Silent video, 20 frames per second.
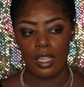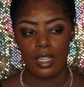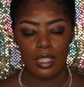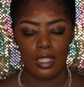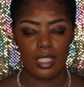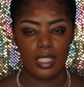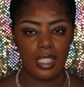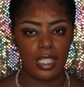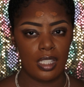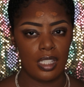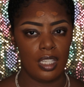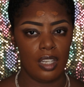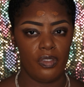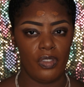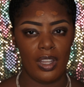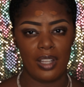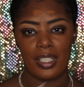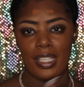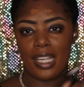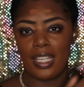This isn't a
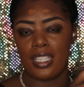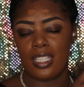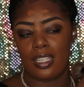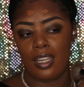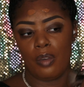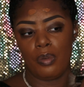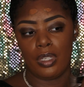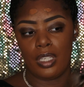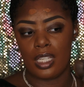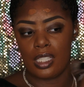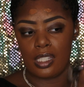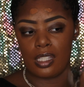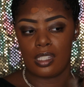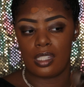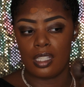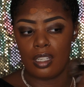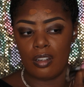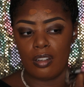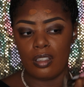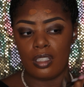foundation I would
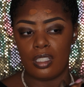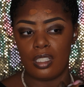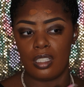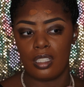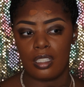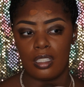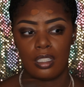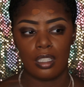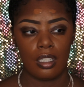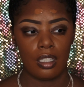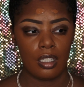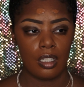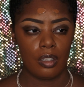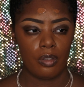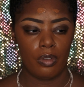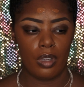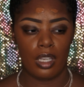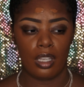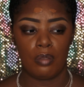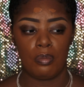necessarily
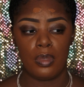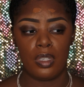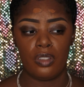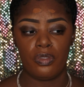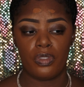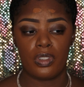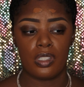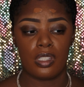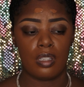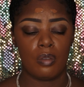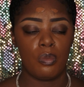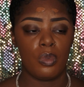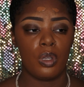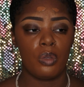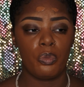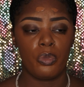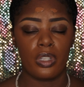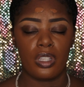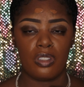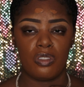recommend for someone
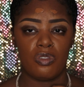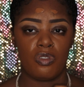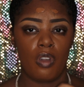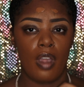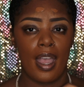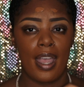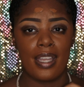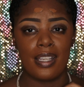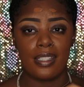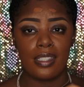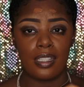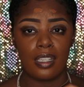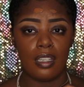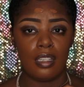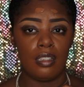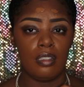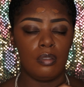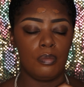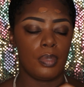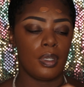with dry
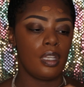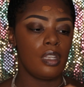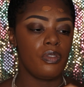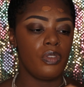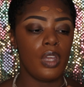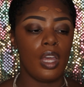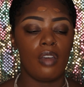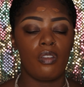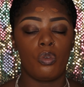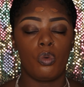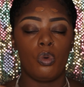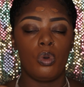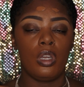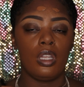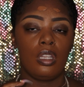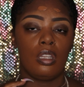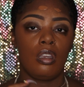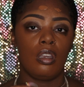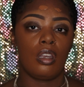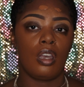skin, but if you have
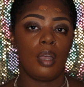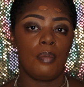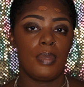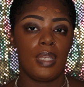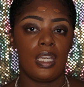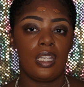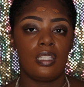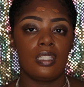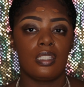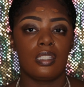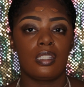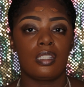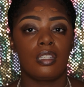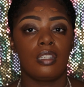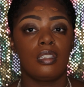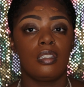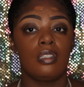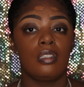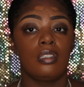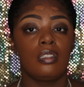oily or combination
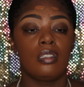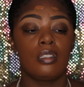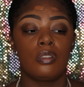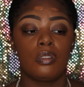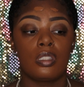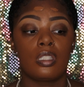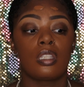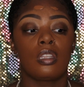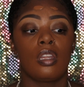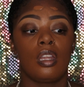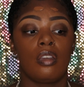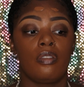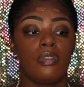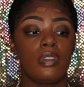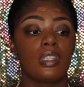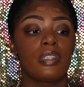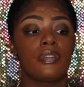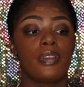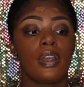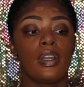skin, you should love
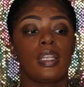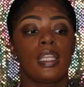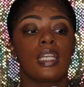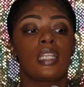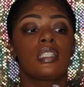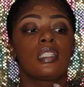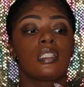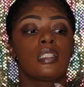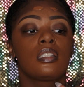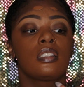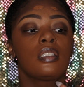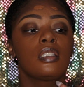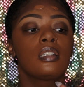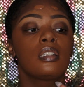this foundation.